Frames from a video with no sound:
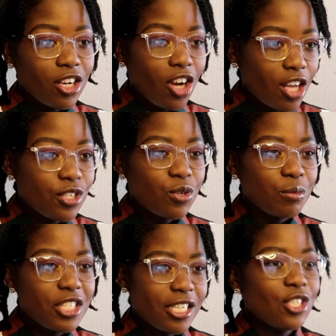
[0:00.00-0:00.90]
the
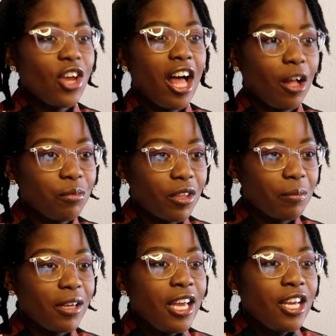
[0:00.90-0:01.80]
classroom just to help
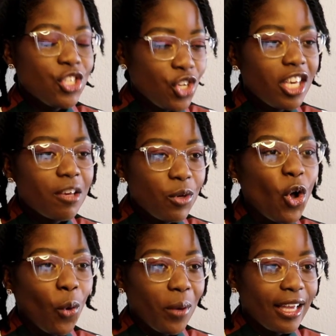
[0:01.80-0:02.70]
them to keep
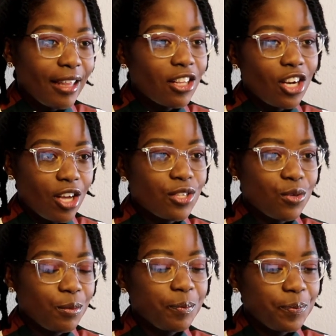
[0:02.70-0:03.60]
going in the
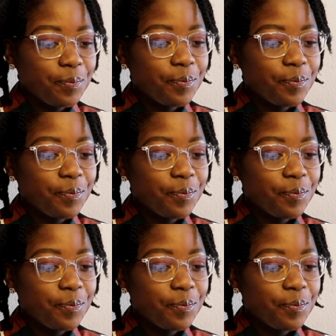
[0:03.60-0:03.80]
classroom.